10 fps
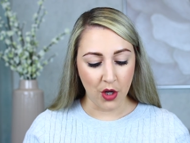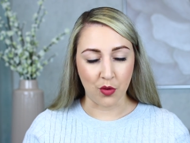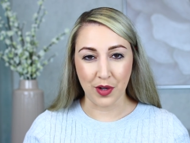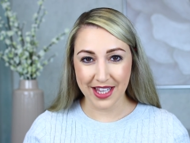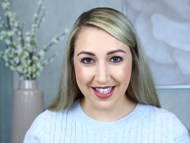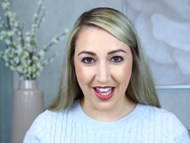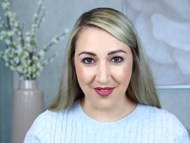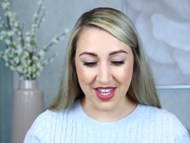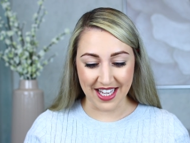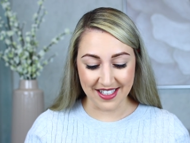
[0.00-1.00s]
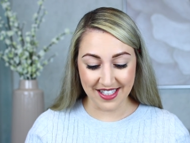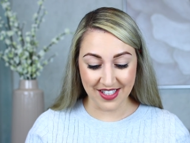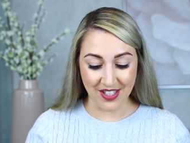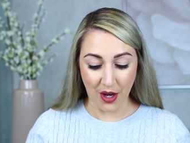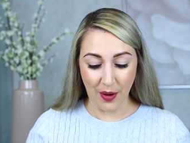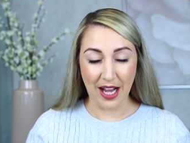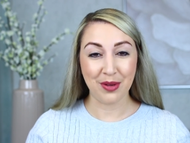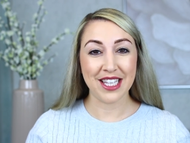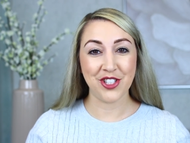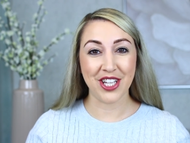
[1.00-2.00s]
Really love this. So I
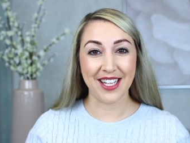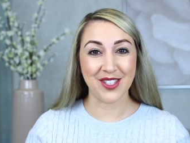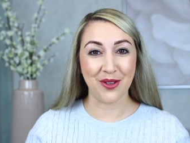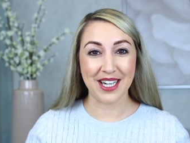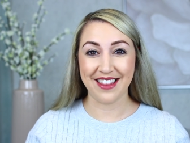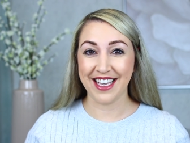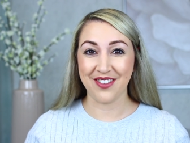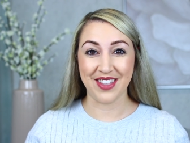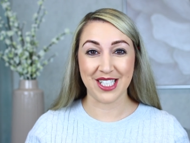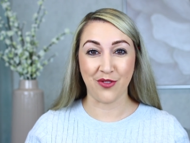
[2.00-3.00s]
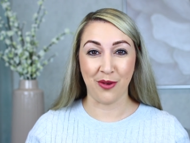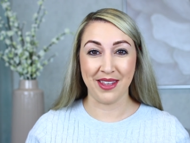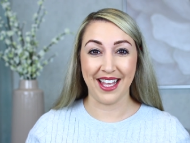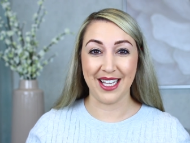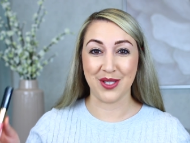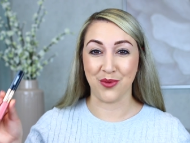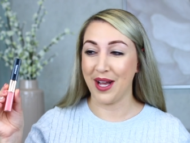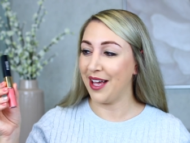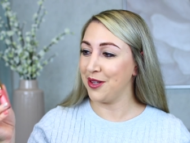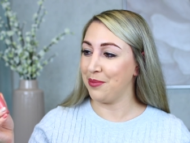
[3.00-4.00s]
will let you guys know what I think of this formula as
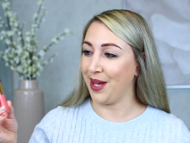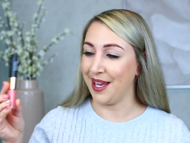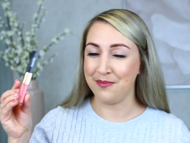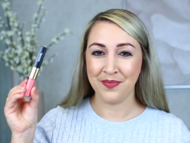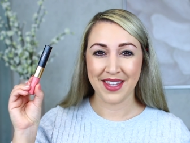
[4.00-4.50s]
well. But